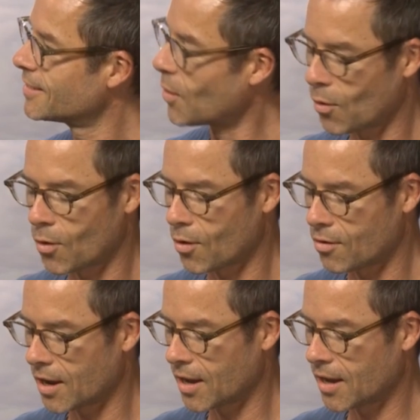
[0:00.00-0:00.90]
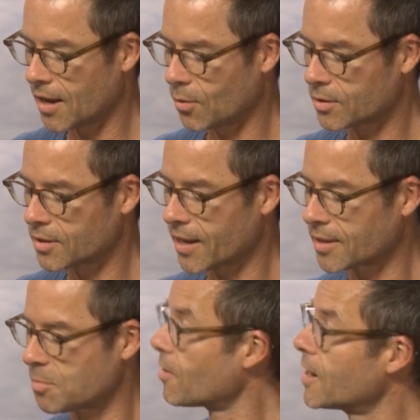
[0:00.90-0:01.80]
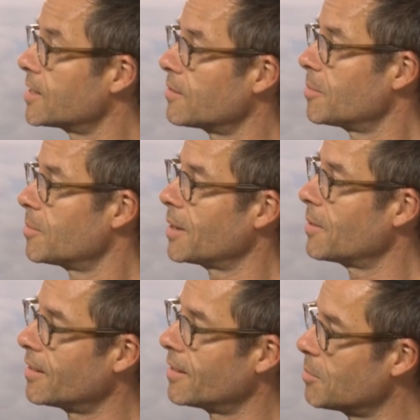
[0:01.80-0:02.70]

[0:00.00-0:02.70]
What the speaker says: or take inspiration from anywhere in